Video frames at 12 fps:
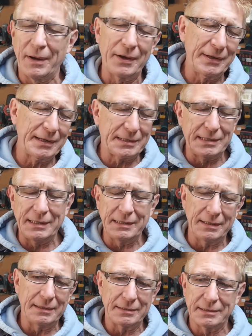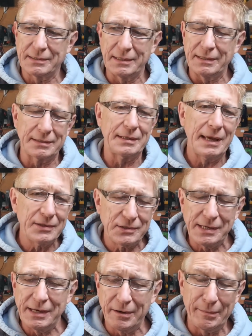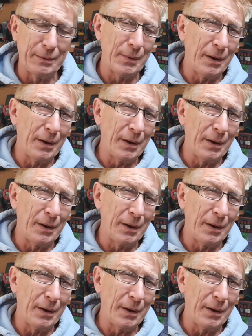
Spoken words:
but I think it's the engineer in me.